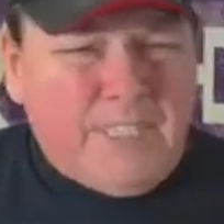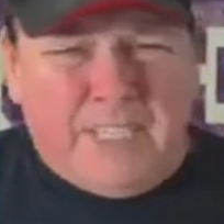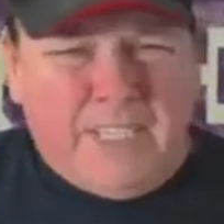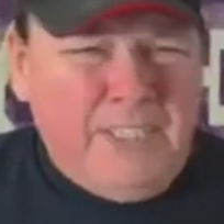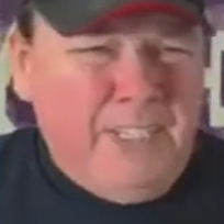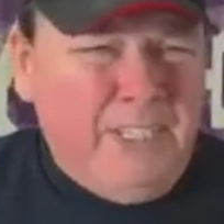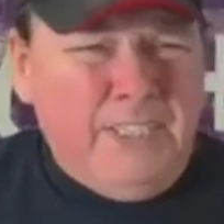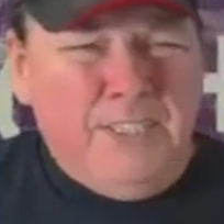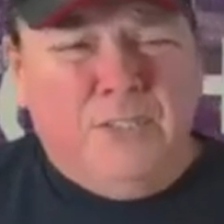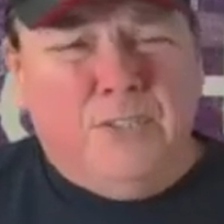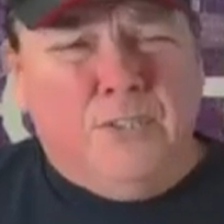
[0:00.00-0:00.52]

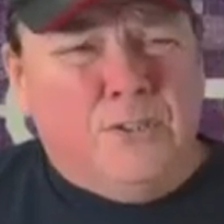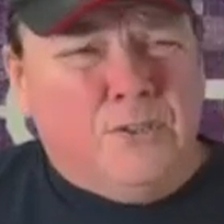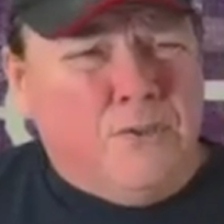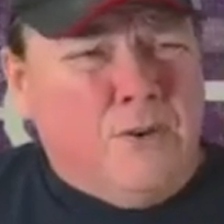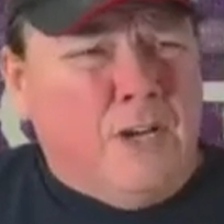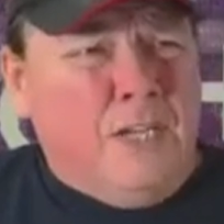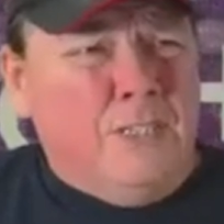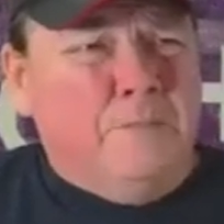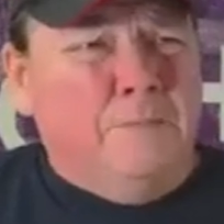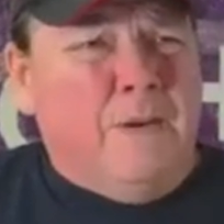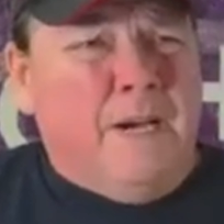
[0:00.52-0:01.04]
They had a little
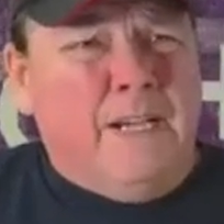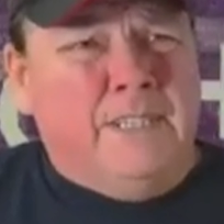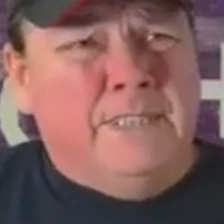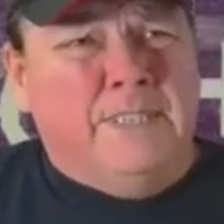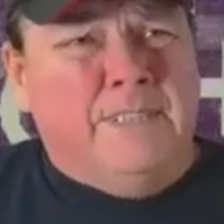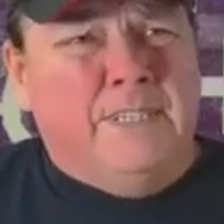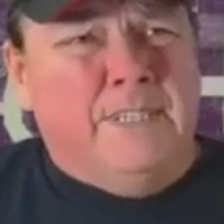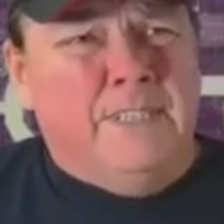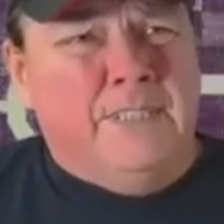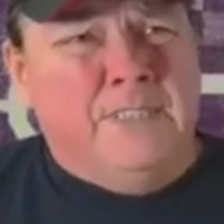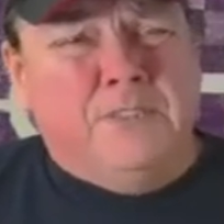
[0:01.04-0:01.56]
cross box
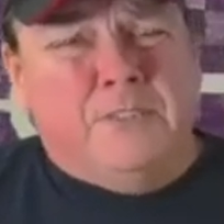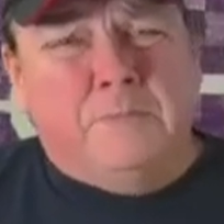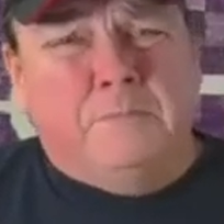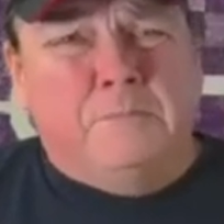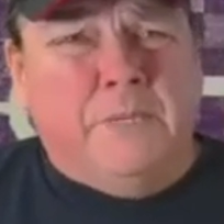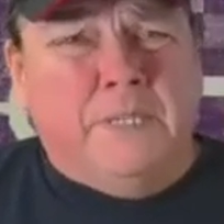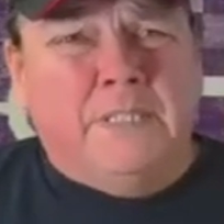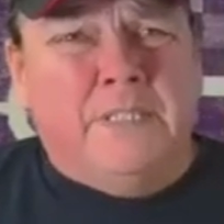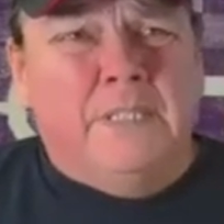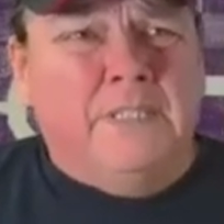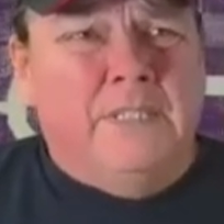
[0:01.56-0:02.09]
there. They used to
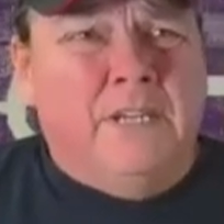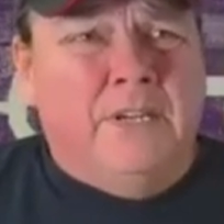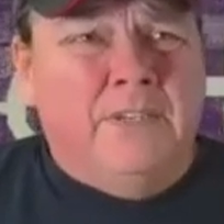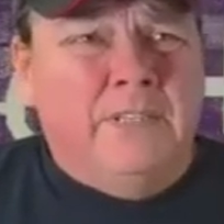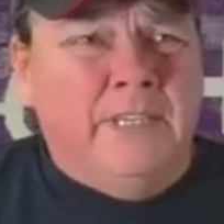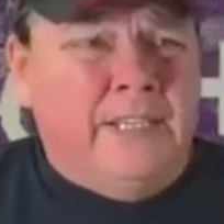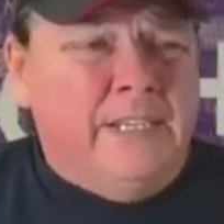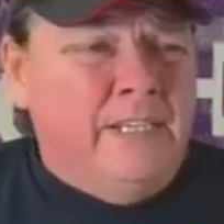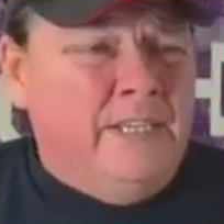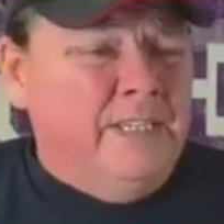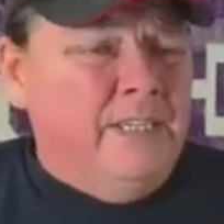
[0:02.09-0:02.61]
picnic there
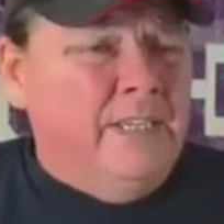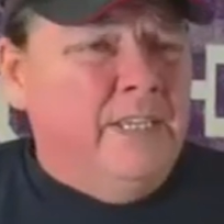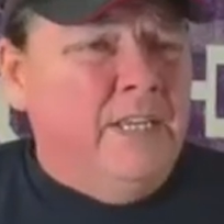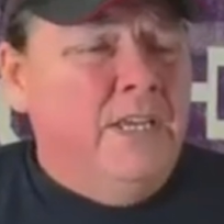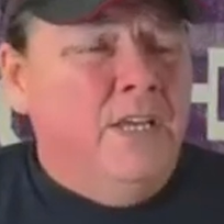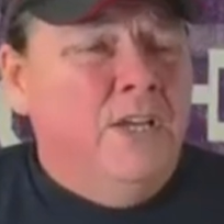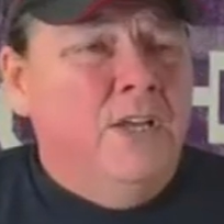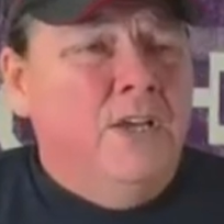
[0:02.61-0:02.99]
and that kind of thing.